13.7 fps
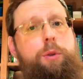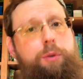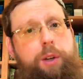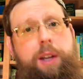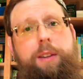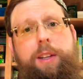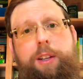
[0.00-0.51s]

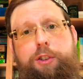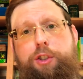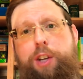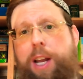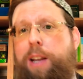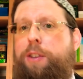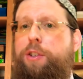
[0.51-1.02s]
turn the
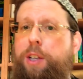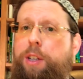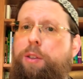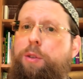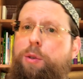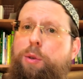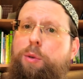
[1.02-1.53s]
challenge
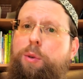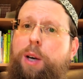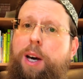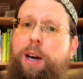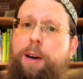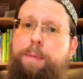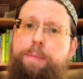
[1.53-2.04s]
into
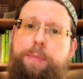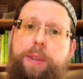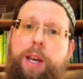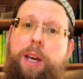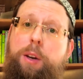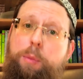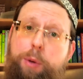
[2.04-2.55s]

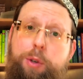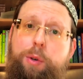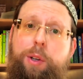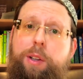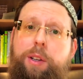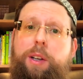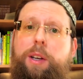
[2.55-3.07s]
an
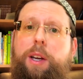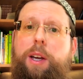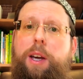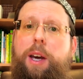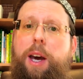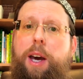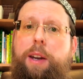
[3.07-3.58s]
opportunity,
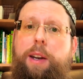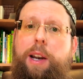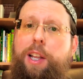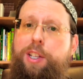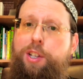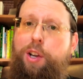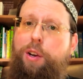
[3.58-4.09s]
and
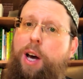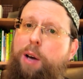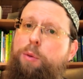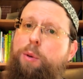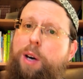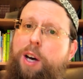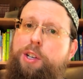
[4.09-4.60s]
let's learn how
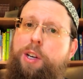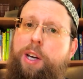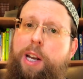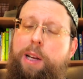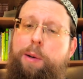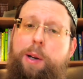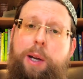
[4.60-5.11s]
to kasher
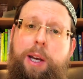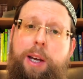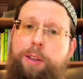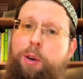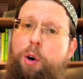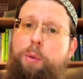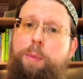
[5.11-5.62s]
keilim
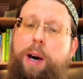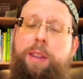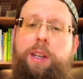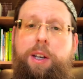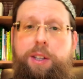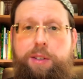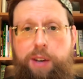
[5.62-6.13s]
at home. I
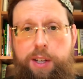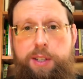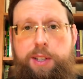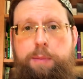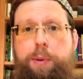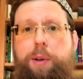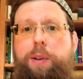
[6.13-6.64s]
think it's very
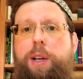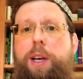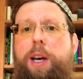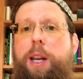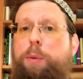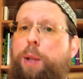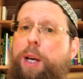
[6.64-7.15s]
simple
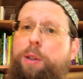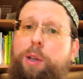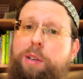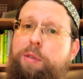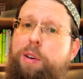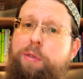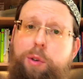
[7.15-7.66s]
and I would like to
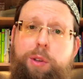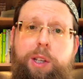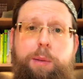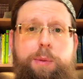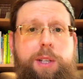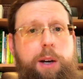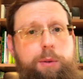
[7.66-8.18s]
give you a few
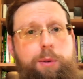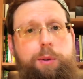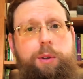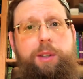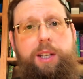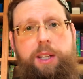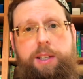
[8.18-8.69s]
tips how to do
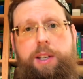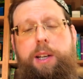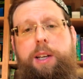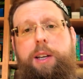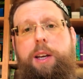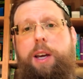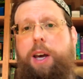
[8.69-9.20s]
it
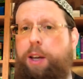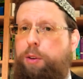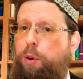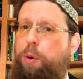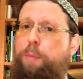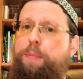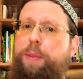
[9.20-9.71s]
easily at
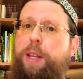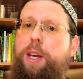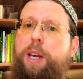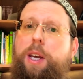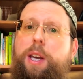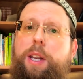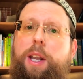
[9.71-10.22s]
home.
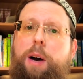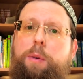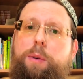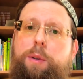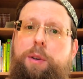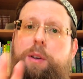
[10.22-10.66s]
Now